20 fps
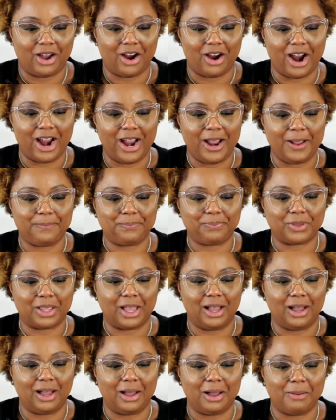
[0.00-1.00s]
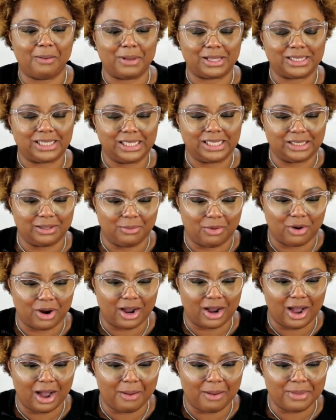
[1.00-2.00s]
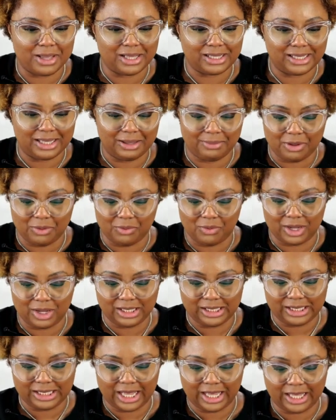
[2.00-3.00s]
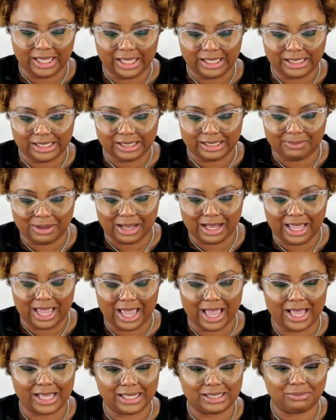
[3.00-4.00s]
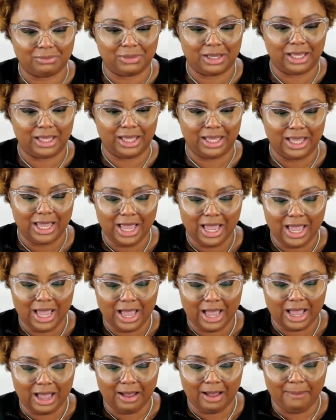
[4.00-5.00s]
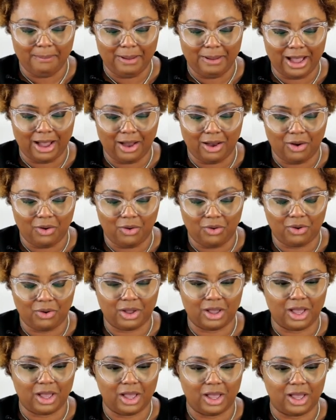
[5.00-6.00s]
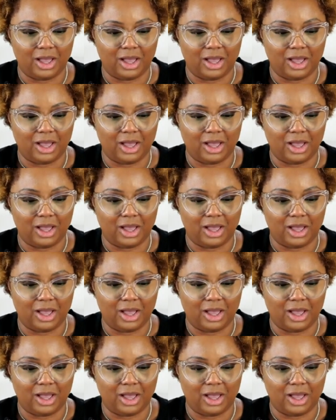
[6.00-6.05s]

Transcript: All right. I see some more comments. Give me 1 second. Somebody asked me about